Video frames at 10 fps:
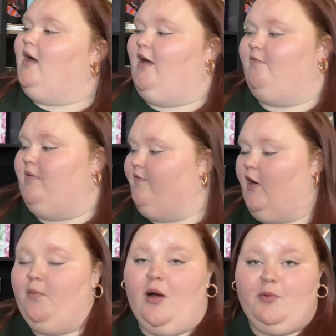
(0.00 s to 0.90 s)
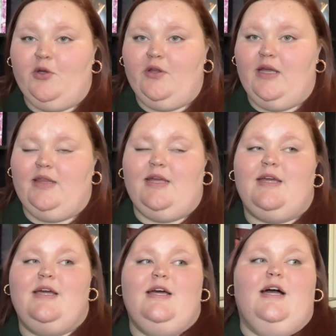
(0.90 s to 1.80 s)
have been very popular lately.
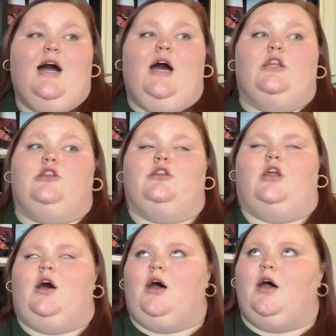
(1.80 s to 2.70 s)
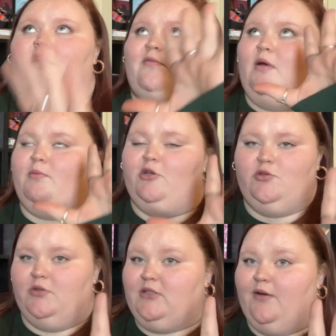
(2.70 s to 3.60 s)
A lot of my
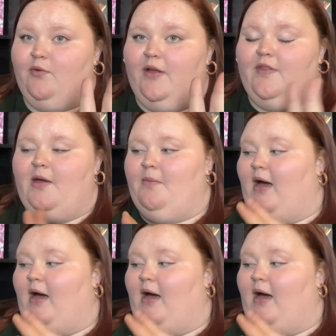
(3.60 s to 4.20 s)
mutuals have read them.